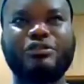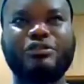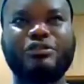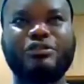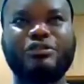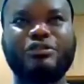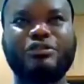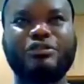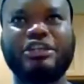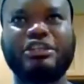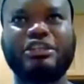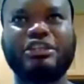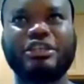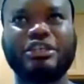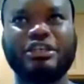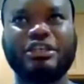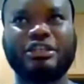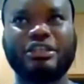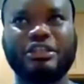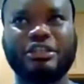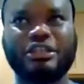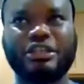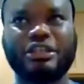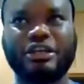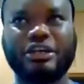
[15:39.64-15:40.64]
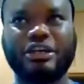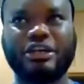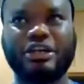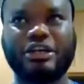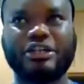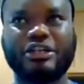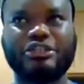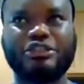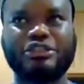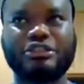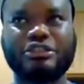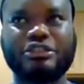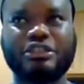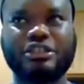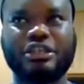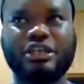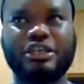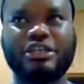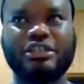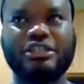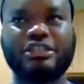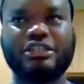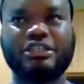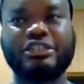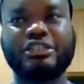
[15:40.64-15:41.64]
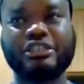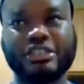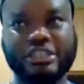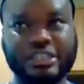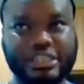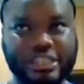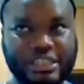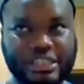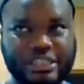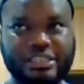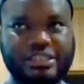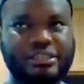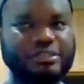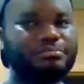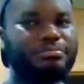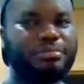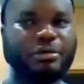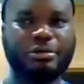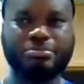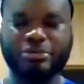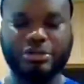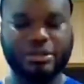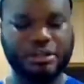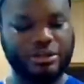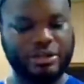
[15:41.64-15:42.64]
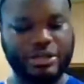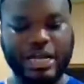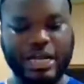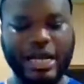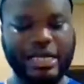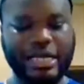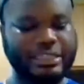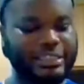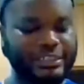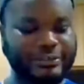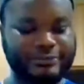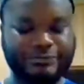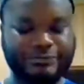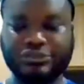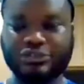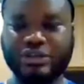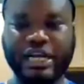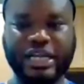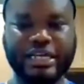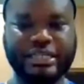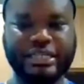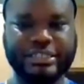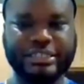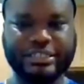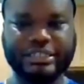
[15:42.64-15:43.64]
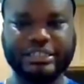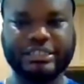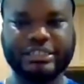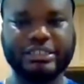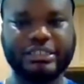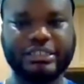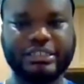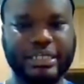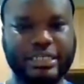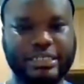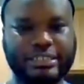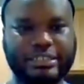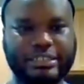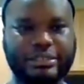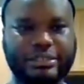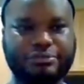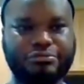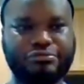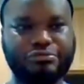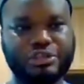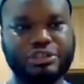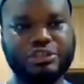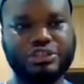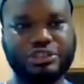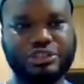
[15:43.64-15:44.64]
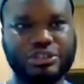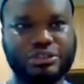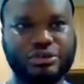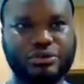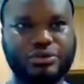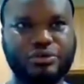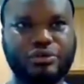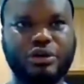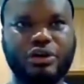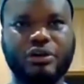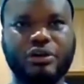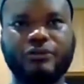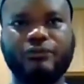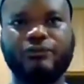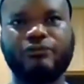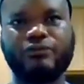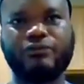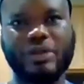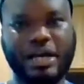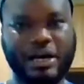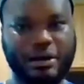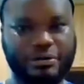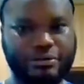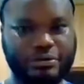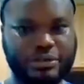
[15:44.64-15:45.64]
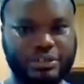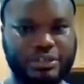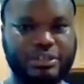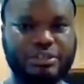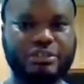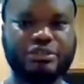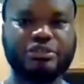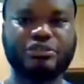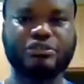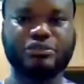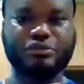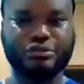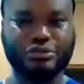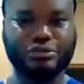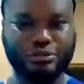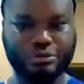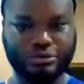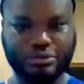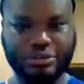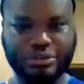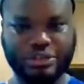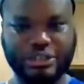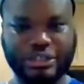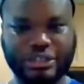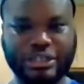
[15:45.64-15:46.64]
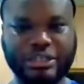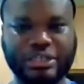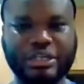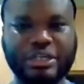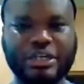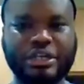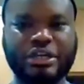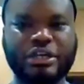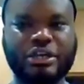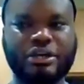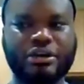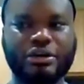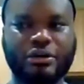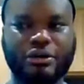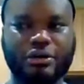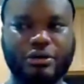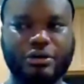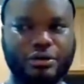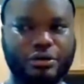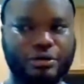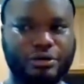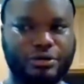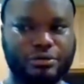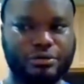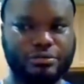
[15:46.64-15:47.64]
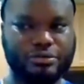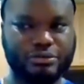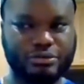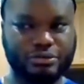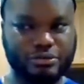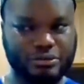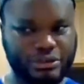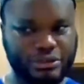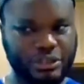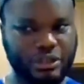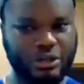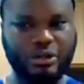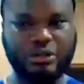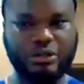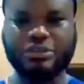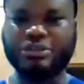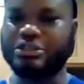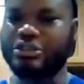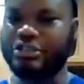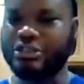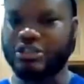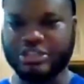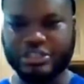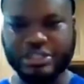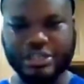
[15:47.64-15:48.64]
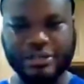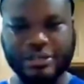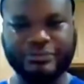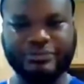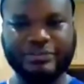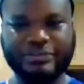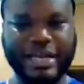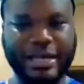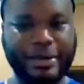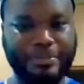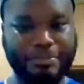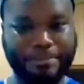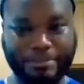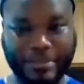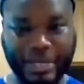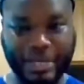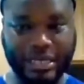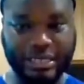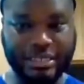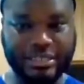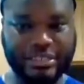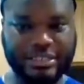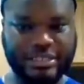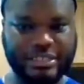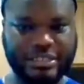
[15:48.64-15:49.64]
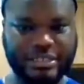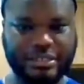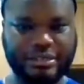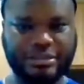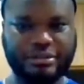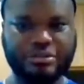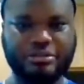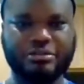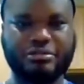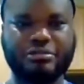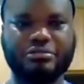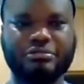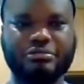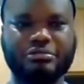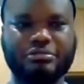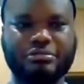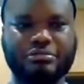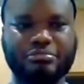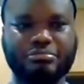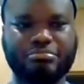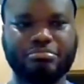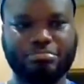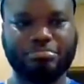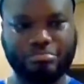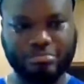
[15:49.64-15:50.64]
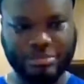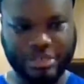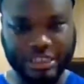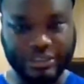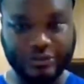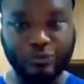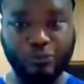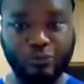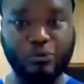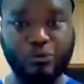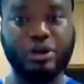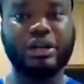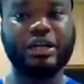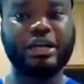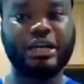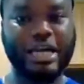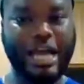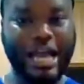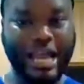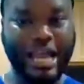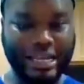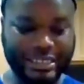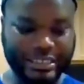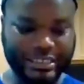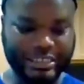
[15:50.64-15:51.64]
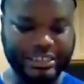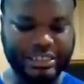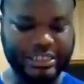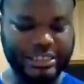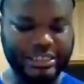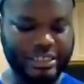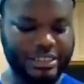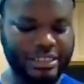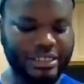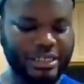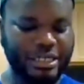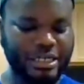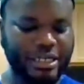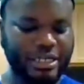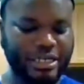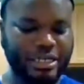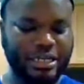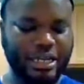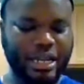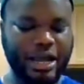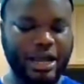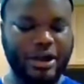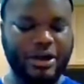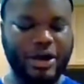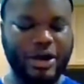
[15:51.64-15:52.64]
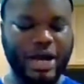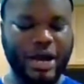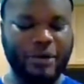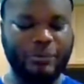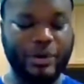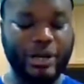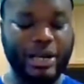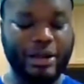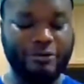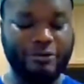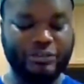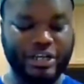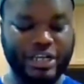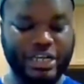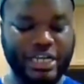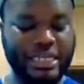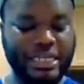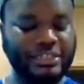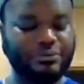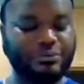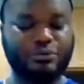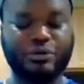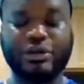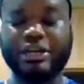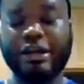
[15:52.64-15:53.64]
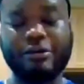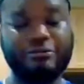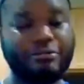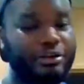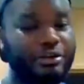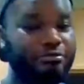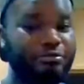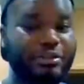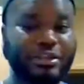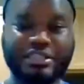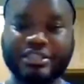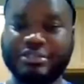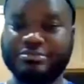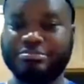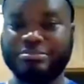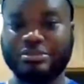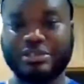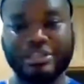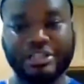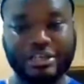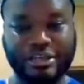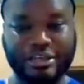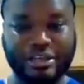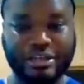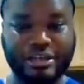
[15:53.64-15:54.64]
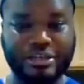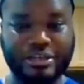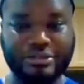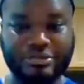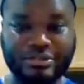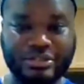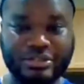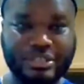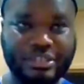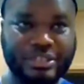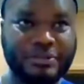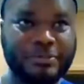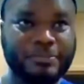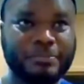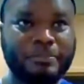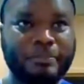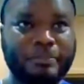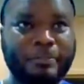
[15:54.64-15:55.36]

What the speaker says: there are the yeast, the popular active dry yeast. There's a ratio of flour to sugar or to salt or stuff that makes it work ideally. Now, what I've realized, whatever recipe that you're using,